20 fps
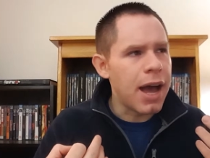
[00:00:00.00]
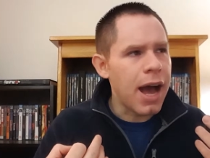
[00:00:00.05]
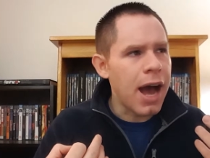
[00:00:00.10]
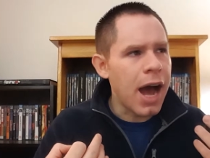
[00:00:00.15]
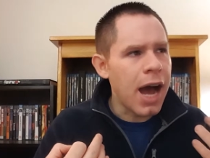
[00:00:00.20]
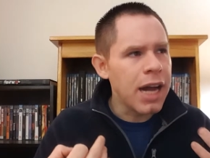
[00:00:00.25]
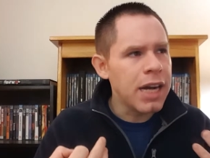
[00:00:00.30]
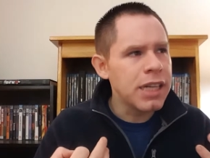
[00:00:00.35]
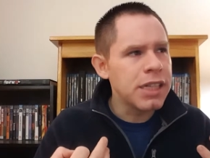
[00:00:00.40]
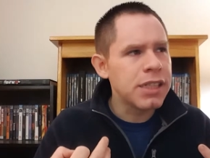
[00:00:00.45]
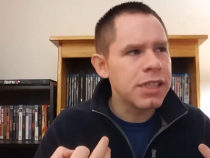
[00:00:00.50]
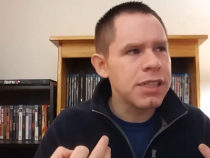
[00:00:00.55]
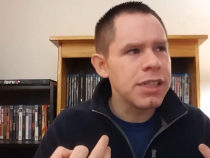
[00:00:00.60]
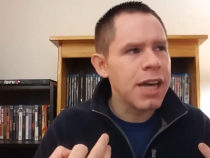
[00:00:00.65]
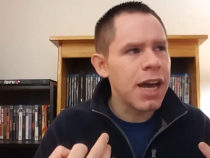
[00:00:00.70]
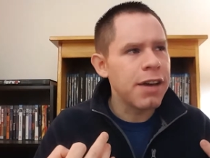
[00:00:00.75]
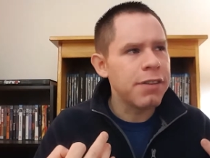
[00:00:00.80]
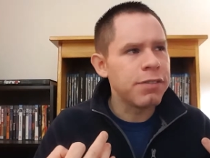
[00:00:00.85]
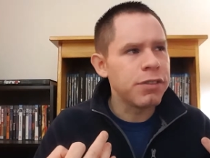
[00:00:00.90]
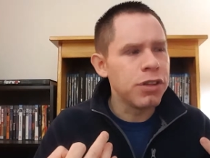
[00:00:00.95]
honestly
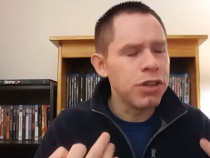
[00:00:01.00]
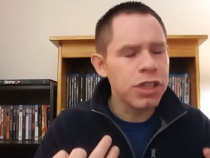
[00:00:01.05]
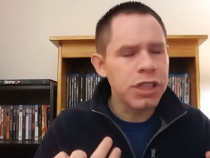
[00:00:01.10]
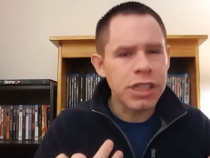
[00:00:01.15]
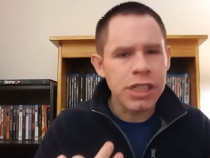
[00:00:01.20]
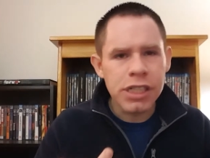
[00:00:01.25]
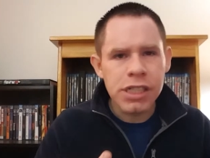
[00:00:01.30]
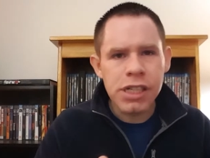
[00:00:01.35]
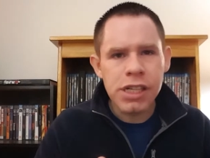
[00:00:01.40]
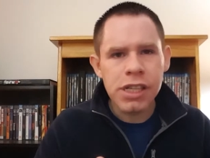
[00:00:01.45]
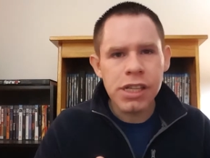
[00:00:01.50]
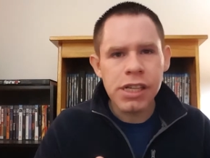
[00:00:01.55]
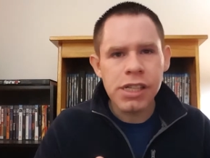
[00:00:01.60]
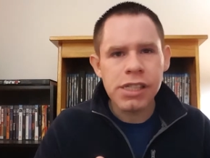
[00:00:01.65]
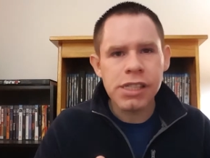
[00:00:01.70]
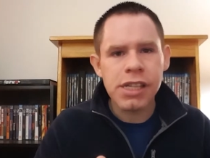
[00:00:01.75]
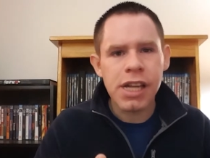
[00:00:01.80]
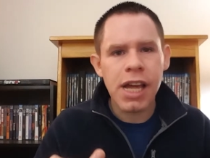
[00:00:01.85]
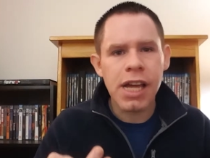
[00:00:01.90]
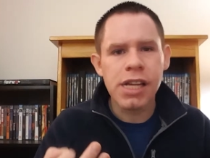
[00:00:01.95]
I've looked into
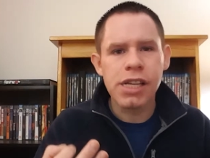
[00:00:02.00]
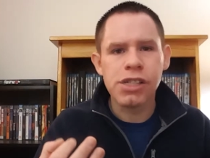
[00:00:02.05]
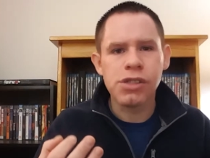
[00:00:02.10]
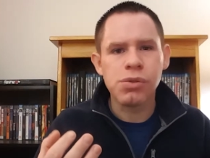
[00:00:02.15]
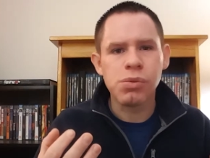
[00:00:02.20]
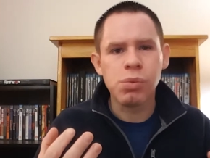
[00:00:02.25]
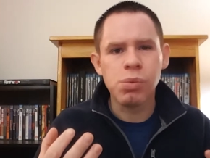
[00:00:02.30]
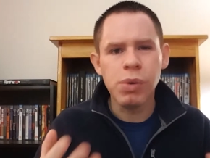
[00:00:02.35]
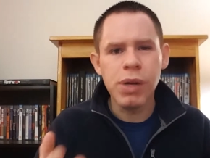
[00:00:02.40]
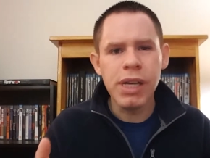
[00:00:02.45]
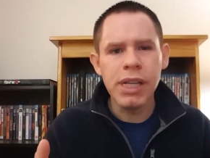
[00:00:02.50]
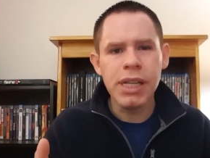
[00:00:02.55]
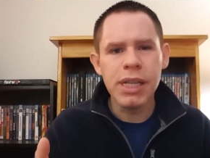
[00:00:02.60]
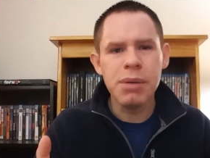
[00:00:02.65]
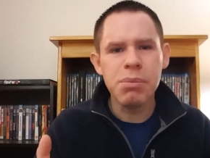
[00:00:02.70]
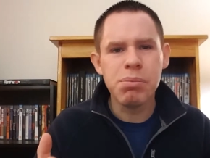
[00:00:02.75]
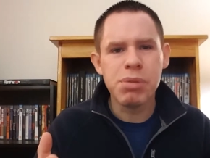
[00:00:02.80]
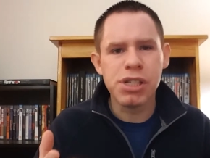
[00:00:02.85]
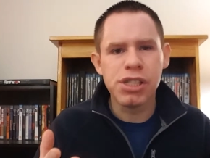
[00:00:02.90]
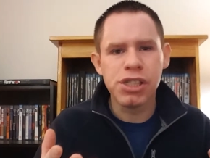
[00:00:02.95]
this and it's really
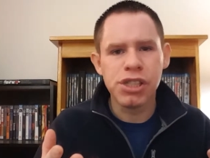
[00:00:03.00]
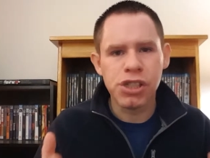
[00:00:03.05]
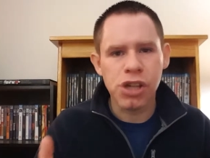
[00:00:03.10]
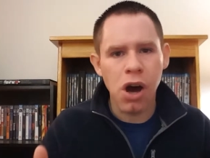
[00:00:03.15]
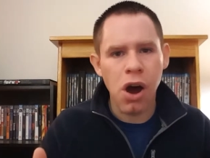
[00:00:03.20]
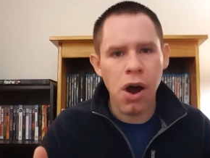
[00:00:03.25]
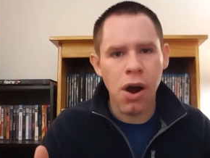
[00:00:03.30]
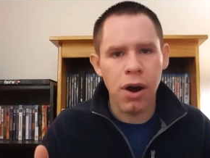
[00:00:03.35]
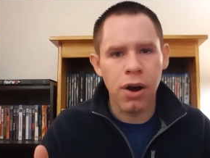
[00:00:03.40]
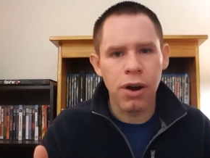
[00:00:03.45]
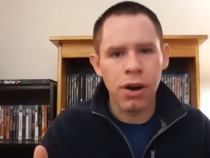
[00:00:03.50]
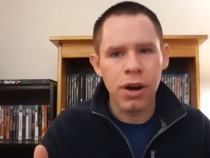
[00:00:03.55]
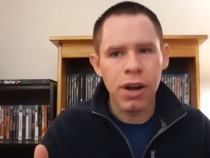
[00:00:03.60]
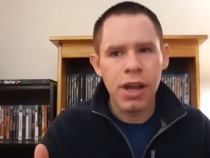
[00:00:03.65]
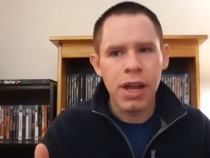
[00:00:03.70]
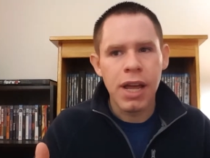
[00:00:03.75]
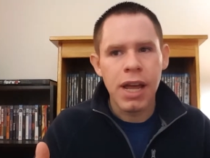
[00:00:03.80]
bizarre.